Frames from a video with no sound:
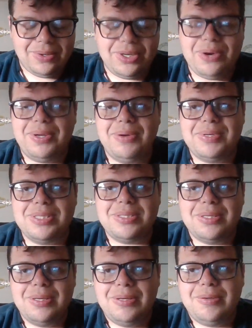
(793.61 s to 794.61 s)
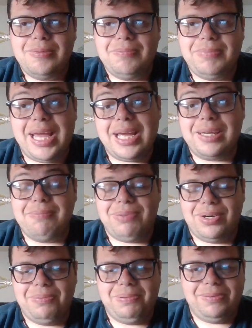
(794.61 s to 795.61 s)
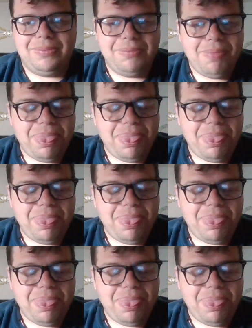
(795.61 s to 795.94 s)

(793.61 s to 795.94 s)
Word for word: No, it was black and purple.